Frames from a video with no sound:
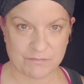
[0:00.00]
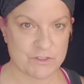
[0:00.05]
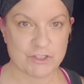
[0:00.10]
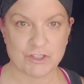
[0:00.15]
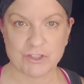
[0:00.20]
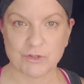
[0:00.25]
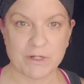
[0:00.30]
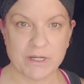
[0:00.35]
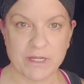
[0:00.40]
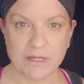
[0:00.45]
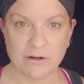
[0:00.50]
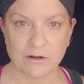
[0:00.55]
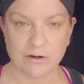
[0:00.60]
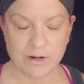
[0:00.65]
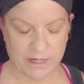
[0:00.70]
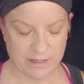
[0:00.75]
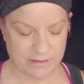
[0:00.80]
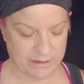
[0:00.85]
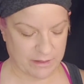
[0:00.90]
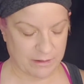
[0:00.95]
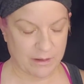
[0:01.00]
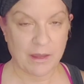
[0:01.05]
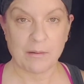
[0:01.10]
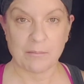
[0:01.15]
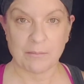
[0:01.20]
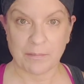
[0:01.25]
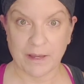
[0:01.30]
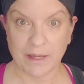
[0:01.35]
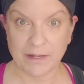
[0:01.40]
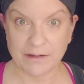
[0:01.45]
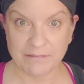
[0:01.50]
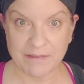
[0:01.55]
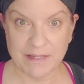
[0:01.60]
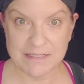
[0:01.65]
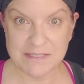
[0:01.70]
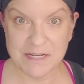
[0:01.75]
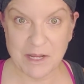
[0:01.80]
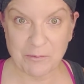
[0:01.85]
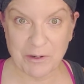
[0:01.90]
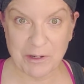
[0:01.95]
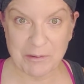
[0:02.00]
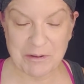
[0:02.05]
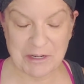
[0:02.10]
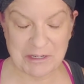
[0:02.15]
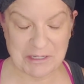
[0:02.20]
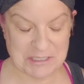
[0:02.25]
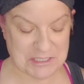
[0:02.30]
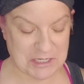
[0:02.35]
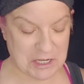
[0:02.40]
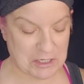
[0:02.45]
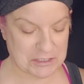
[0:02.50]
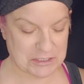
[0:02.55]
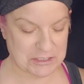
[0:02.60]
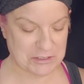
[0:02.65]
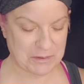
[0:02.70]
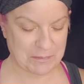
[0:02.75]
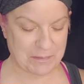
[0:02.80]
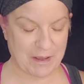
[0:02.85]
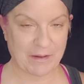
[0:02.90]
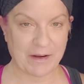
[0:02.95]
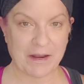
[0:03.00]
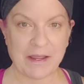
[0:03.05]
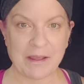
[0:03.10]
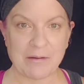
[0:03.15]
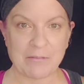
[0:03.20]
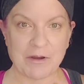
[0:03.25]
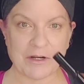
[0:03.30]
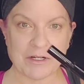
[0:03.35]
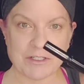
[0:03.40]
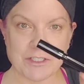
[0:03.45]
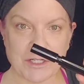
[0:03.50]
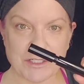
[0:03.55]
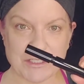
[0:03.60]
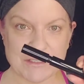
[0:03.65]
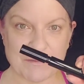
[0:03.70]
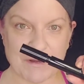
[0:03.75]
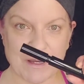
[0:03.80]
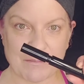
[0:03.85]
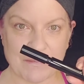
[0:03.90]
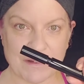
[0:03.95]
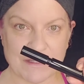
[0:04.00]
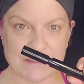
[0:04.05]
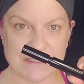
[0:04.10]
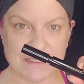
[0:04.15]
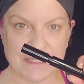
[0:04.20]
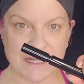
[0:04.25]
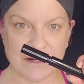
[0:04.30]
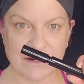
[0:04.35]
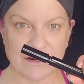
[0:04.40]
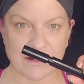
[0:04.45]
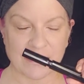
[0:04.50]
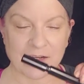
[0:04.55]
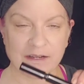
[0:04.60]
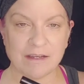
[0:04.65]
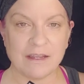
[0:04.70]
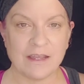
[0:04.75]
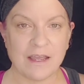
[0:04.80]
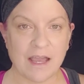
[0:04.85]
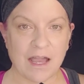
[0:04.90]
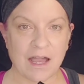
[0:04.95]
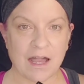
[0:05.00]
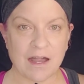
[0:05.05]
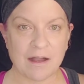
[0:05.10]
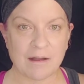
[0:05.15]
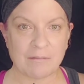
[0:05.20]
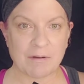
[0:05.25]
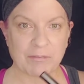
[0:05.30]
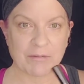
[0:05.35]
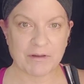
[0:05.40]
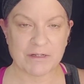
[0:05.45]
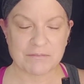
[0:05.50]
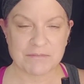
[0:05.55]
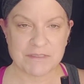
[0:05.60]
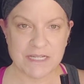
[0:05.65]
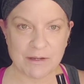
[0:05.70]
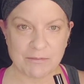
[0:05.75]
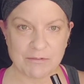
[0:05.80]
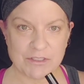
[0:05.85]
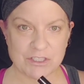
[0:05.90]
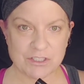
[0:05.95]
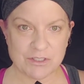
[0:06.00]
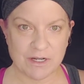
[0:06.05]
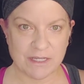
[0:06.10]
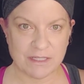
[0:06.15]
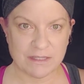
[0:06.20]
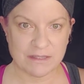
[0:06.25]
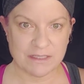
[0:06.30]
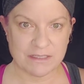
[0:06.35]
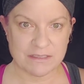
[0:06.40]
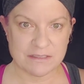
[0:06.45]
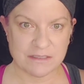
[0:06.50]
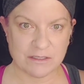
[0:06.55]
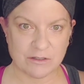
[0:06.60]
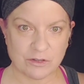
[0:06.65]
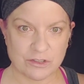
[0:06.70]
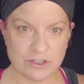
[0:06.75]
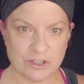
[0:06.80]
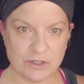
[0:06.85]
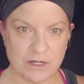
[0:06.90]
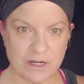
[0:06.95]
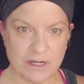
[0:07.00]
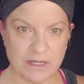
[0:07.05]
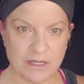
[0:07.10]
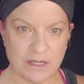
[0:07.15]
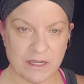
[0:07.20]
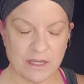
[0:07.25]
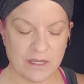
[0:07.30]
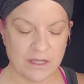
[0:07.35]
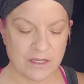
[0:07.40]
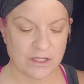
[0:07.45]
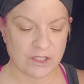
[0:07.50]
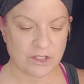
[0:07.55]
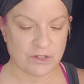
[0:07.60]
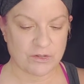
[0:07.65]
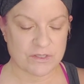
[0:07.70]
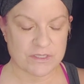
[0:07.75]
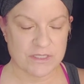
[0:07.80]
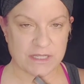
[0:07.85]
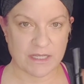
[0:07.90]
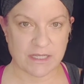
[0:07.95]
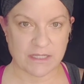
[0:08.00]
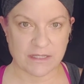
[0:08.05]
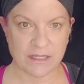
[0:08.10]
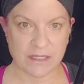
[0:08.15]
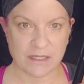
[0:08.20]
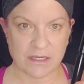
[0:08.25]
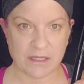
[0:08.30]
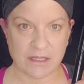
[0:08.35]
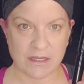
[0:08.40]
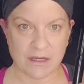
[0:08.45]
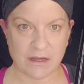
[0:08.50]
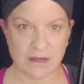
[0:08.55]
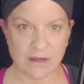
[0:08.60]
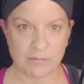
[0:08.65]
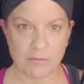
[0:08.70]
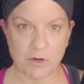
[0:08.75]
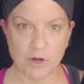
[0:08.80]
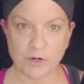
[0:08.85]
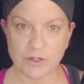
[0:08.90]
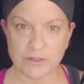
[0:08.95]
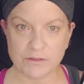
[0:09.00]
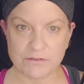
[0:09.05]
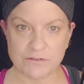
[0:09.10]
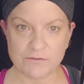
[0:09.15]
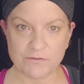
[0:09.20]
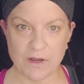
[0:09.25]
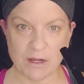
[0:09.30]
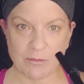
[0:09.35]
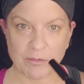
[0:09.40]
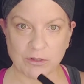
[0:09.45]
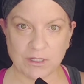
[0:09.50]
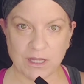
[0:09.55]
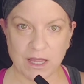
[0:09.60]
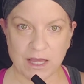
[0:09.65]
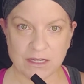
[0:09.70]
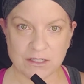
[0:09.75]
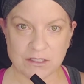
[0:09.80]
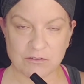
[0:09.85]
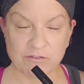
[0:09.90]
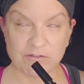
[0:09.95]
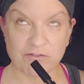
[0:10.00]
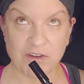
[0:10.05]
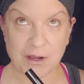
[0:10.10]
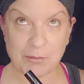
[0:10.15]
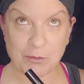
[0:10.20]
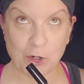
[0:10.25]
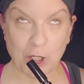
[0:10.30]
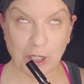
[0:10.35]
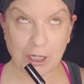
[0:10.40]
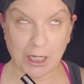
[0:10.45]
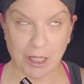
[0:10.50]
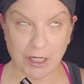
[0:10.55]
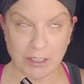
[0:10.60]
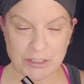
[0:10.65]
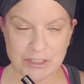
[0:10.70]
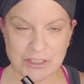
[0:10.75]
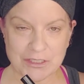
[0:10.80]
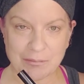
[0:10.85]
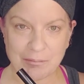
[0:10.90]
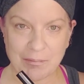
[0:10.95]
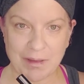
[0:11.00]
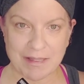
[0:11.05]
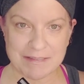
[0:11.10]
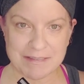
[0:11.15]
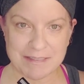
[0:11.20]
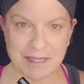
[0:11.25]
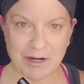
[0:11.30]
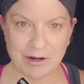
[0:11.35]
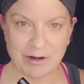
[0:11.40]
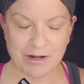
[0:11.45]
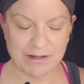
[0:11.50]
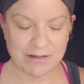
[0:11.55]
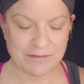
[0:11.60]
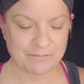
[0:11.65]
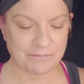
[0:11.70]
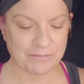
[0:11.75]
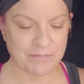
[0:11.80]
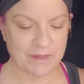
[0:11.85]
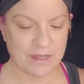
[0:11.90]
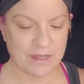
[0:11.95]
streak or anything. But that's not what I'm here to talk to you about. I'm here to talk to you about mascara. I'm going to demonstrate this little trick using the Motives Fiber Lush mascara.